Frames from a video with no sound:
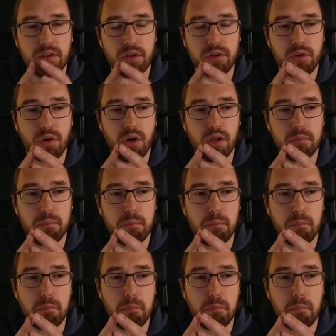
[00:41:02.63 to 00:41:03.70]
not all
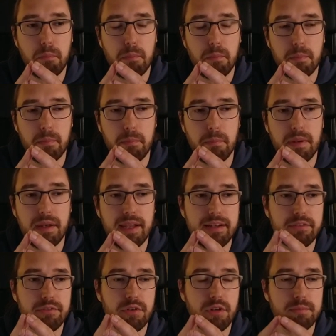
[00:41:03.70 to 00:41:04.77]

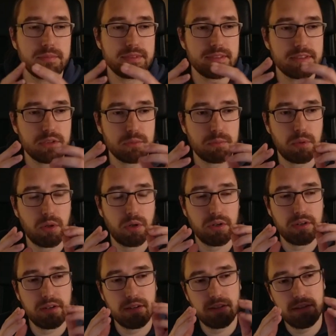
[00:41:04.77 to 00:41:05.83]
platforms
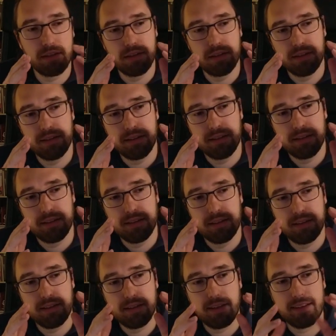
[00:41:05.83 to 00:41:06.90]
support
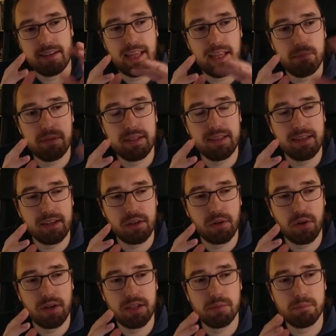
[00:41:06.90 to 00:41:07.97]
enabling a
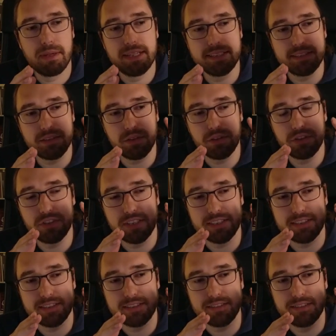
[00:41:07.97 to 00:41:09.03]
coil based on
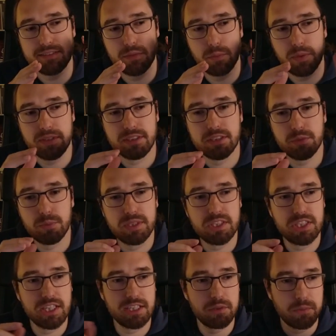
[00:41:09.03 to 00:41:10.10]
just one
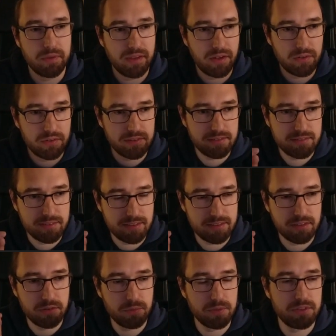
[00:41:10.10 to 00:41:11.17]
switch hit without that
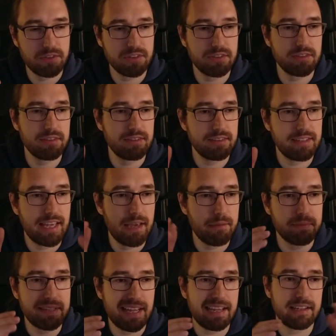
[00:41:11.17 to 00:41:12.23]
the switch is
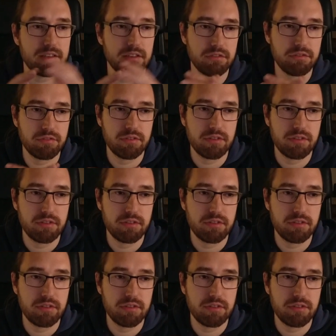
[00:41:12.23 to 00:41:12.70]
kept active.